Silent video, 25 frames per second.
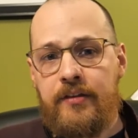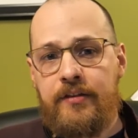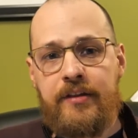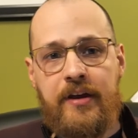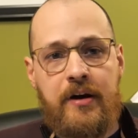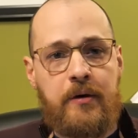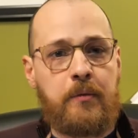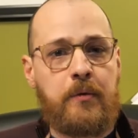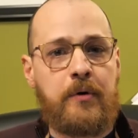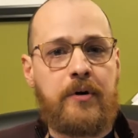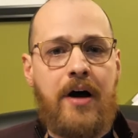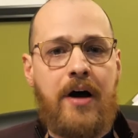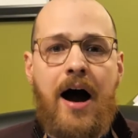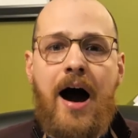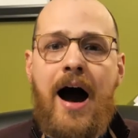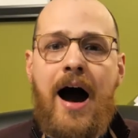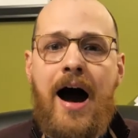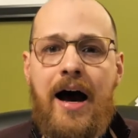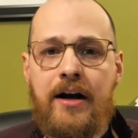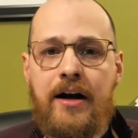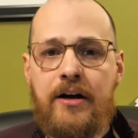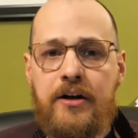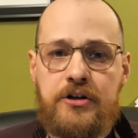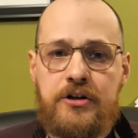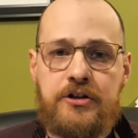that would
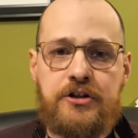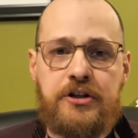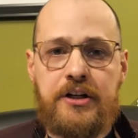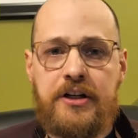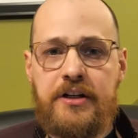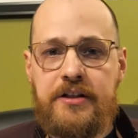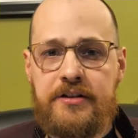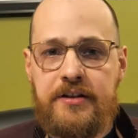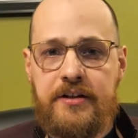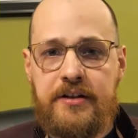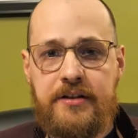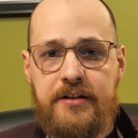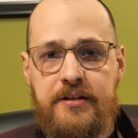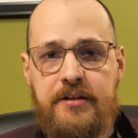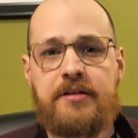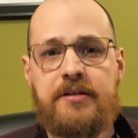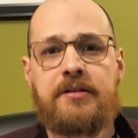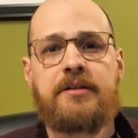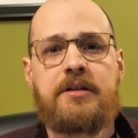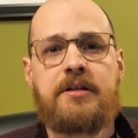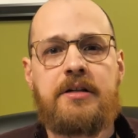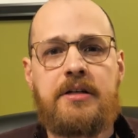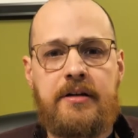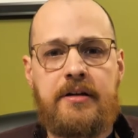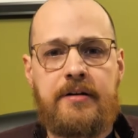honor
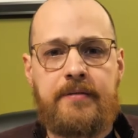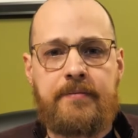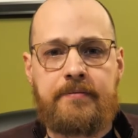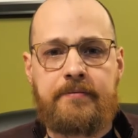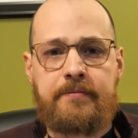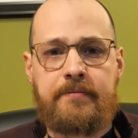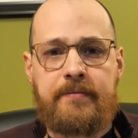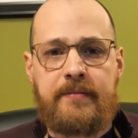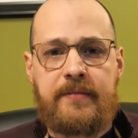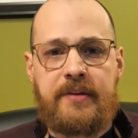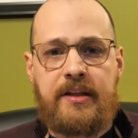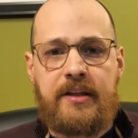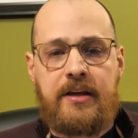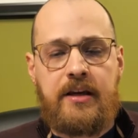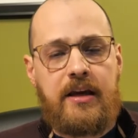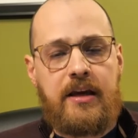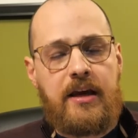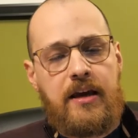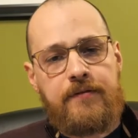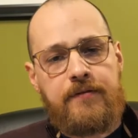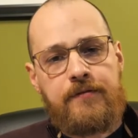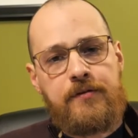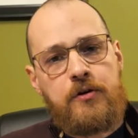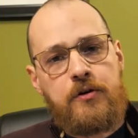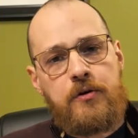Jesus
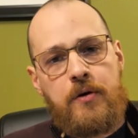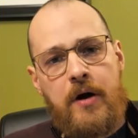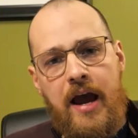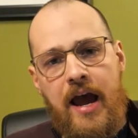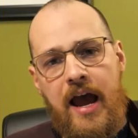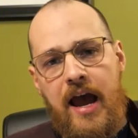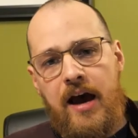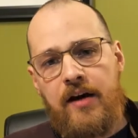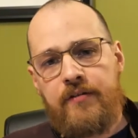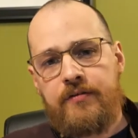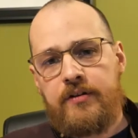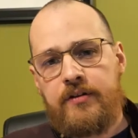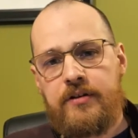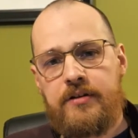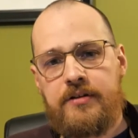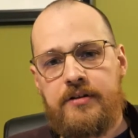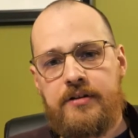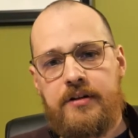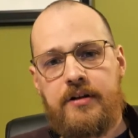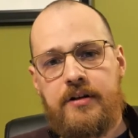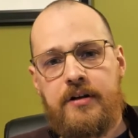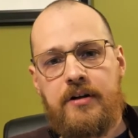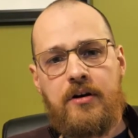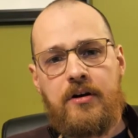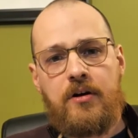if you
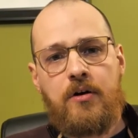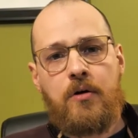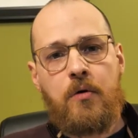haven't